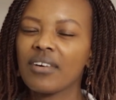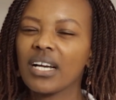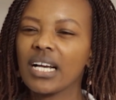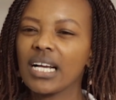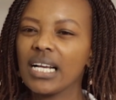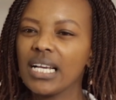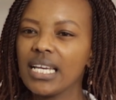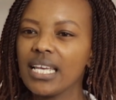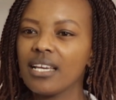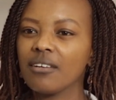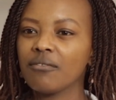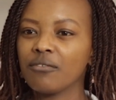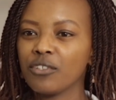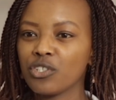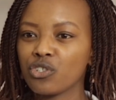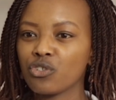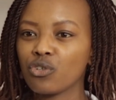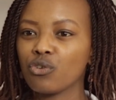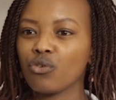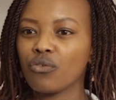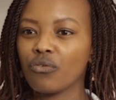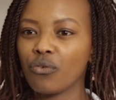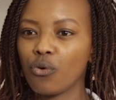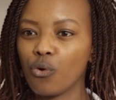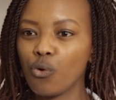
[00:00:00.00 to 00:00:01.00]
clear vision
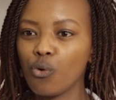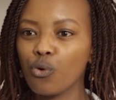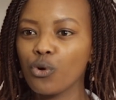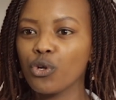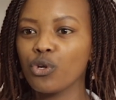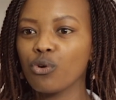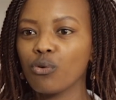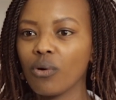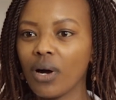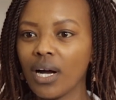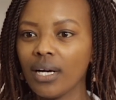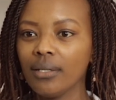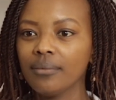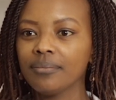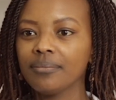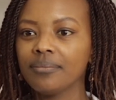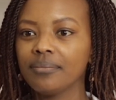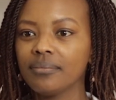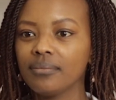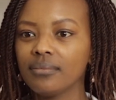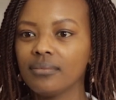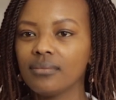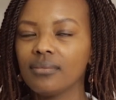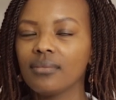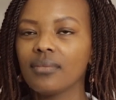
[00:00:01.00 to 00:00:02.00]
of who you are
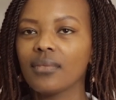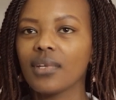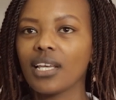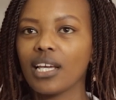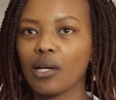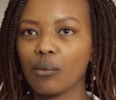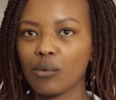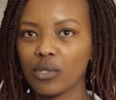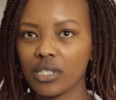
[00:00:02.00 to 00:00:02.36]
and